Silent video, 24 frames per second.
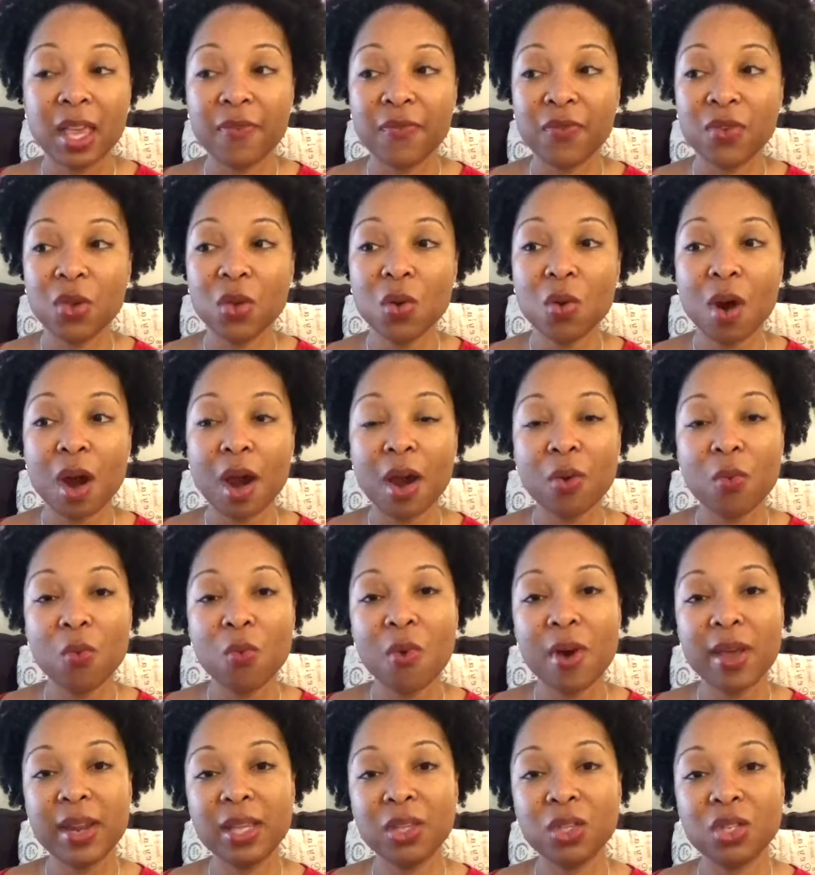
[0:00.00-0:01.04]
If you are
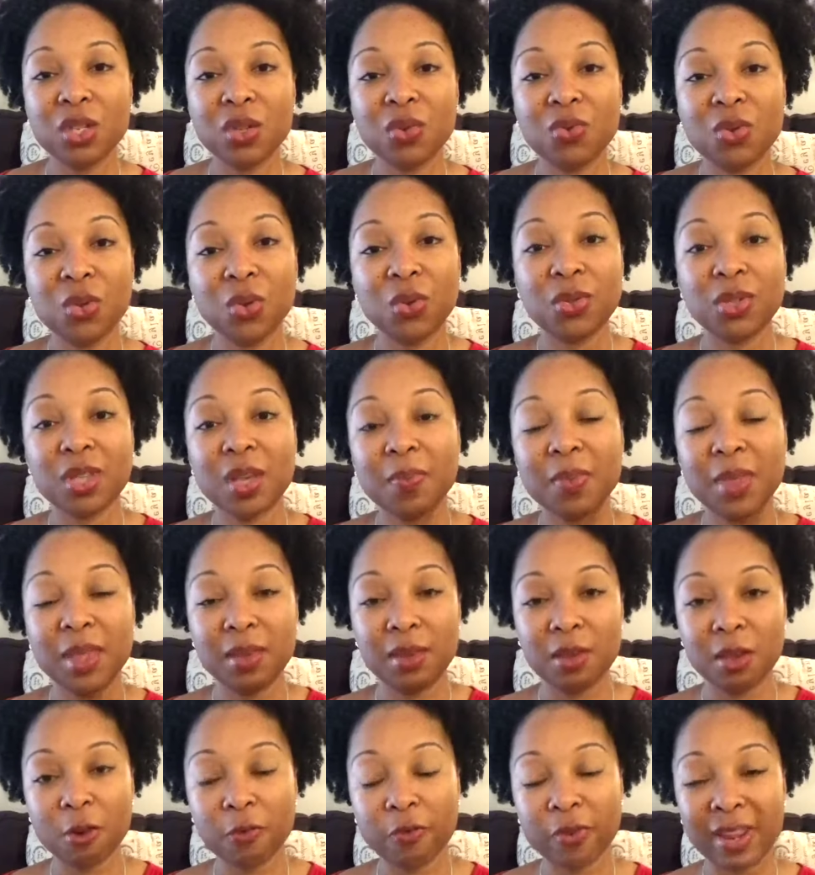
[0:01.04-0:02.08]
wanting to do something
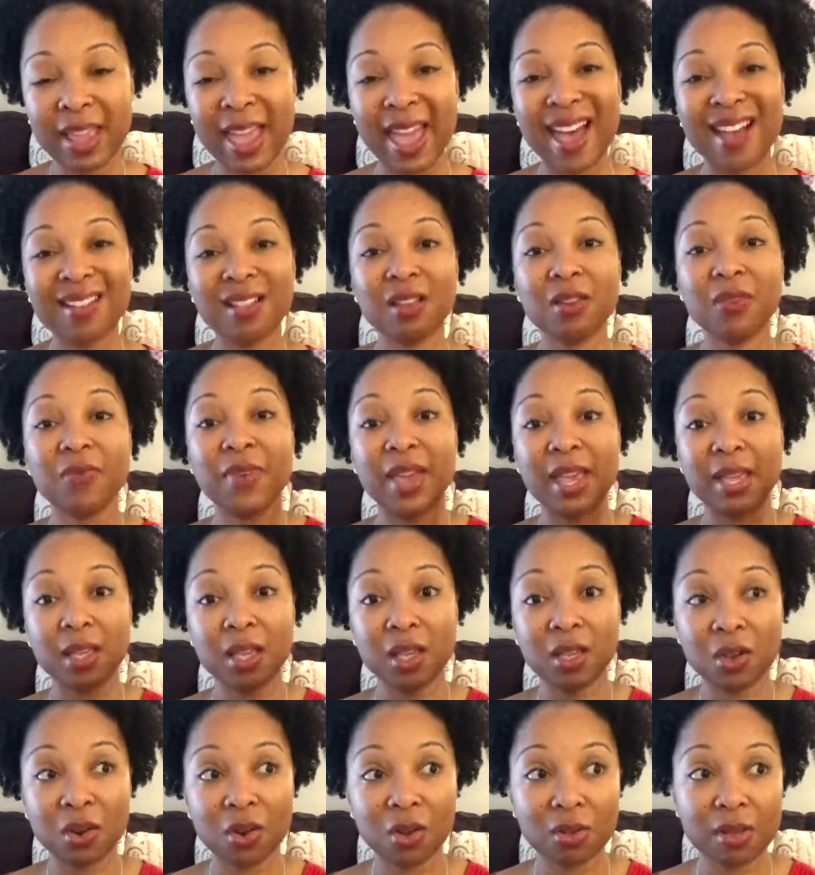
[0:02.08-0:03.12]
different, elevate
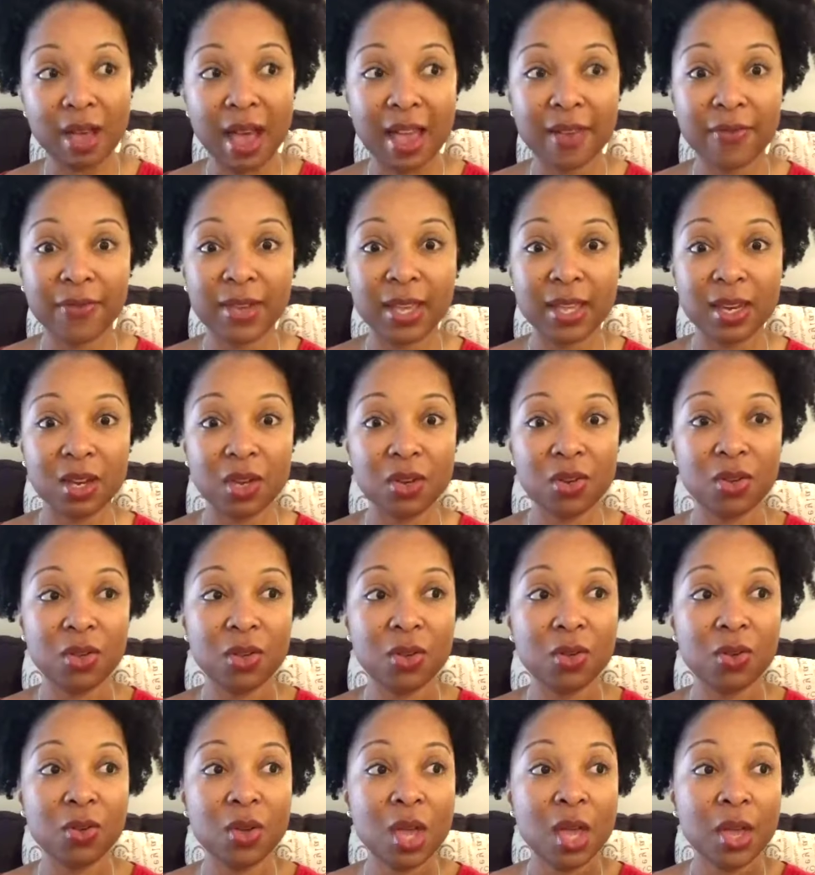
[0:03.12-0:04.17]
in your life, get a
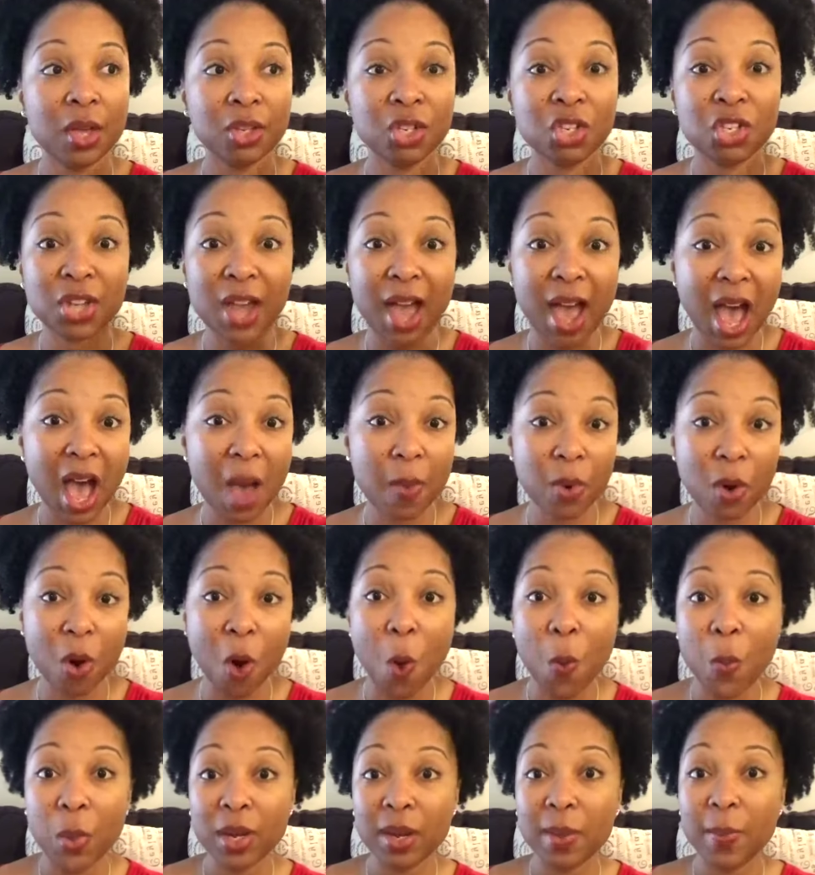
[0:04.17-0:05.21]
new job or
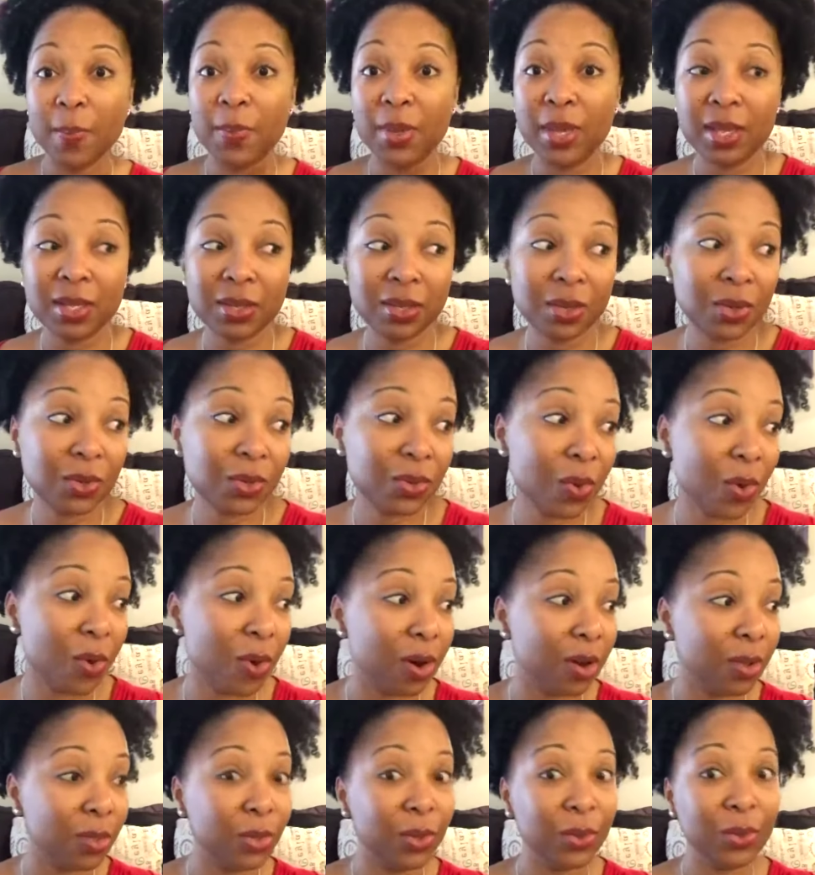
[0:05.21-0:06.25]
open a business
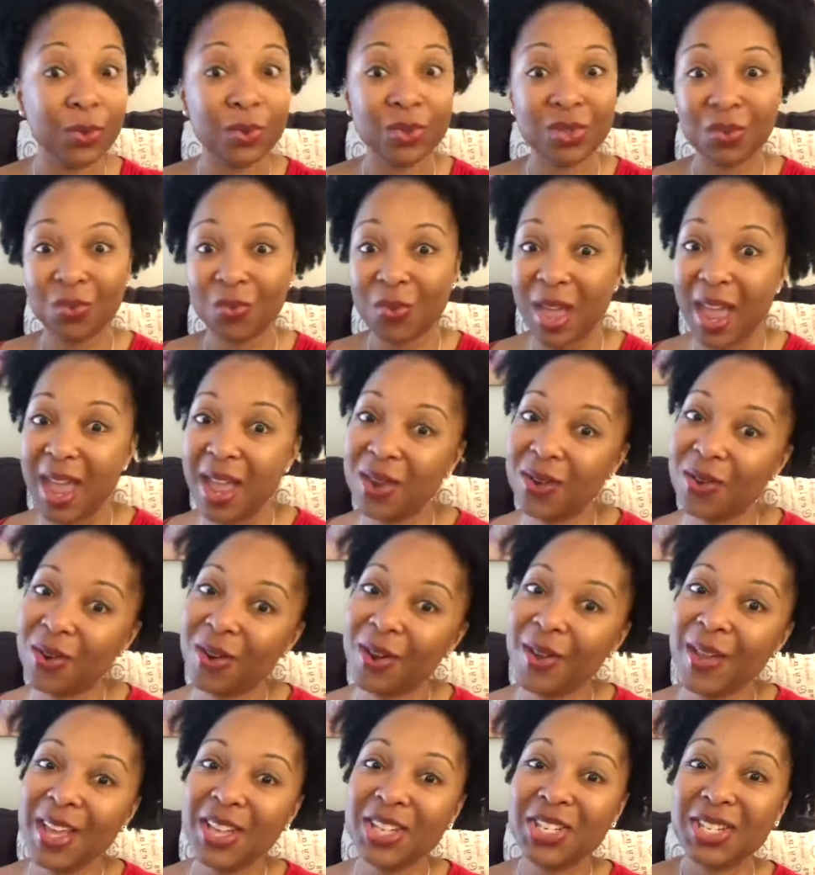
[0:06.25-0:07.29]
or lose weight
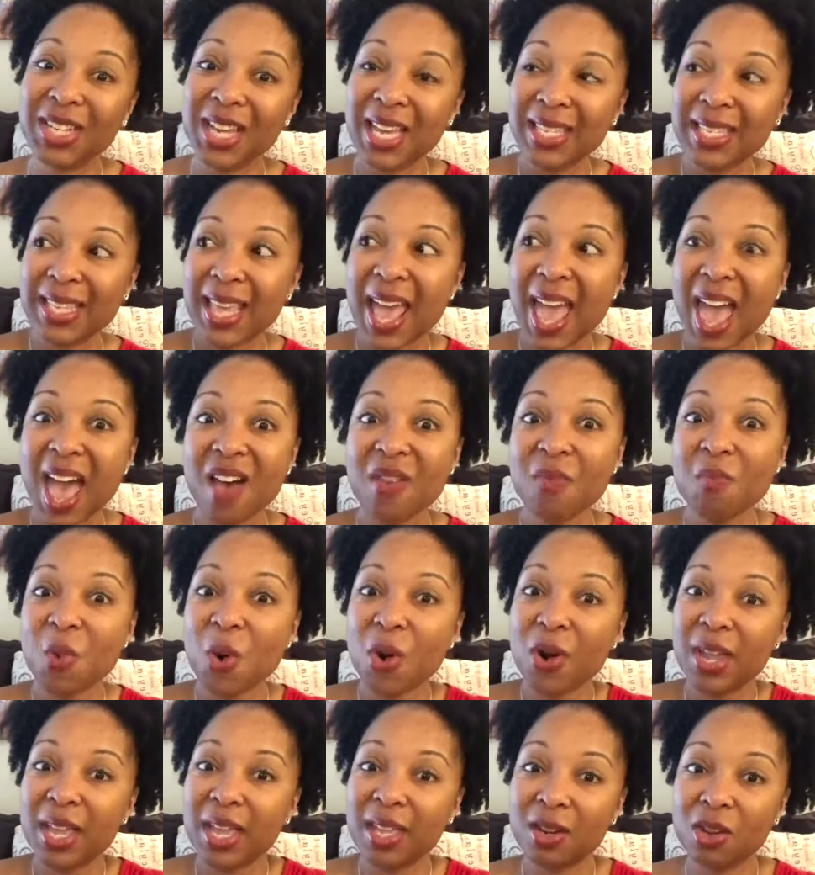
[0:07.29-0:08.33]
or just have
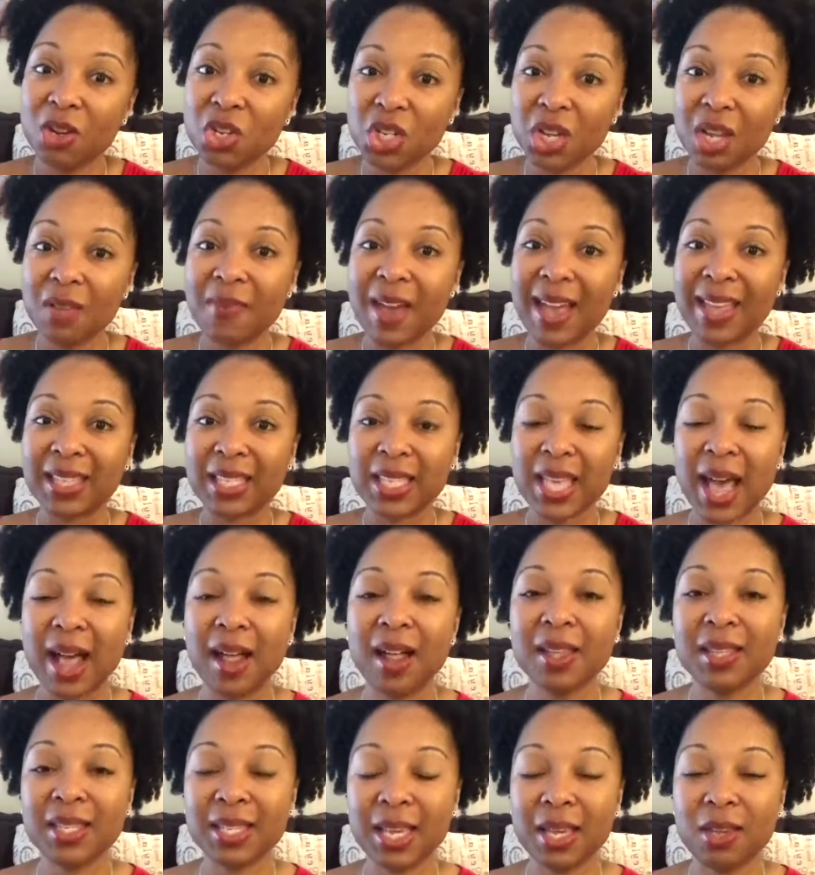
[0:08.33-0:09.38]
more energy and
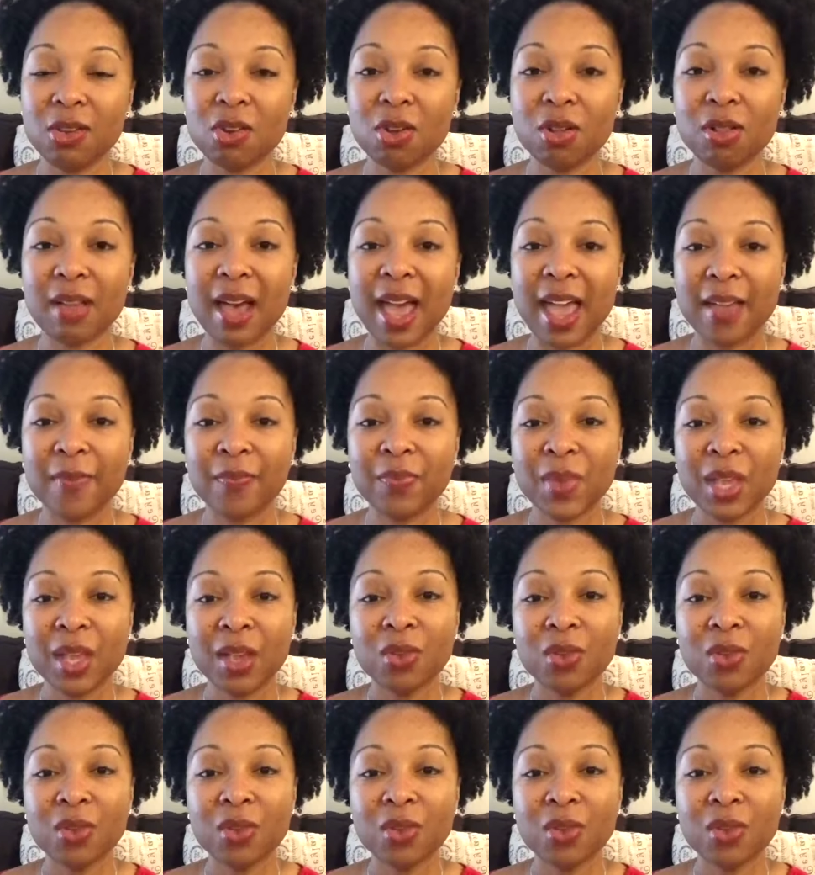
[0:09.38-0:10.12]
vitality in your life,